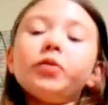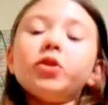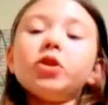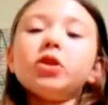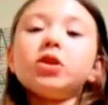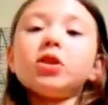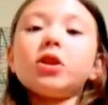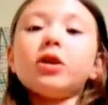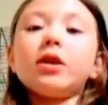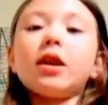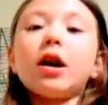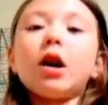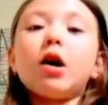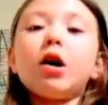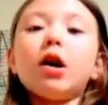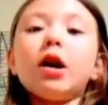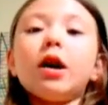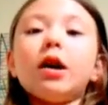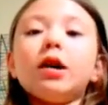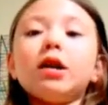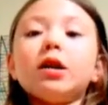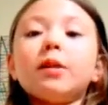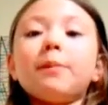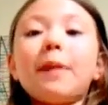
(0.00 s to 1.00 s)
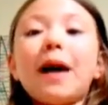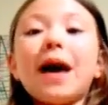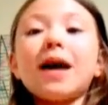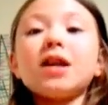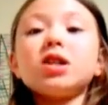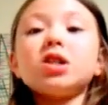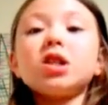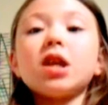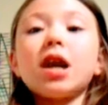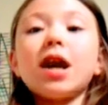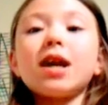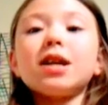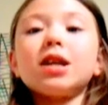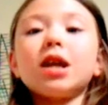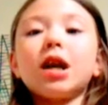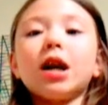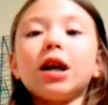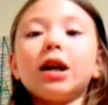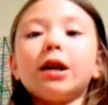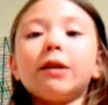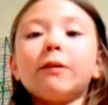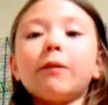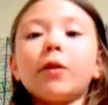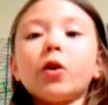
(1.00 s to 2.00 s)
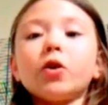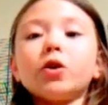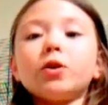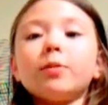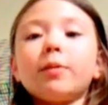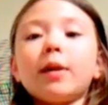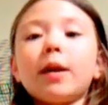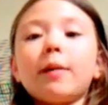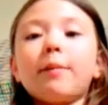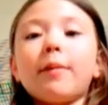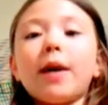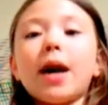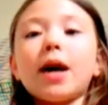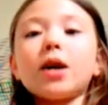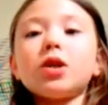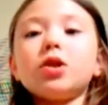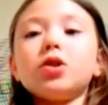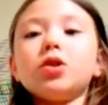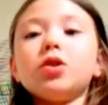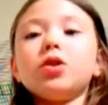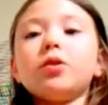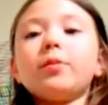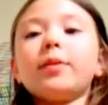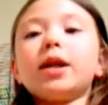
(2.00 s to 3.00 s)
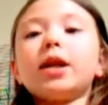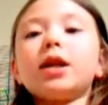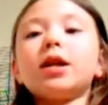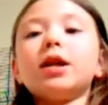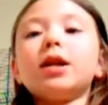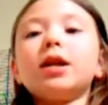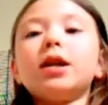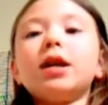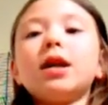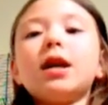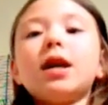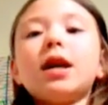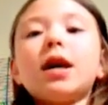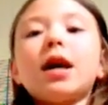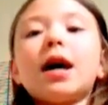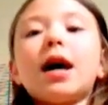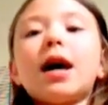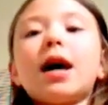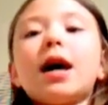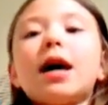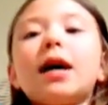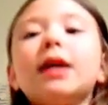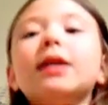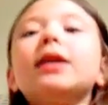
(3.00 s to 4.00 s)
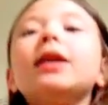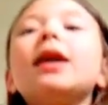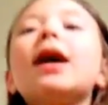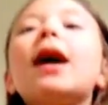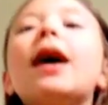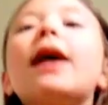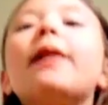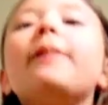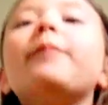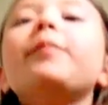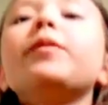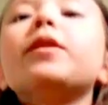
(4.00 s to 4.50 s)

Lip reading: So now I'm in the pet shed. I'm going to be a pet tuber, and yeah,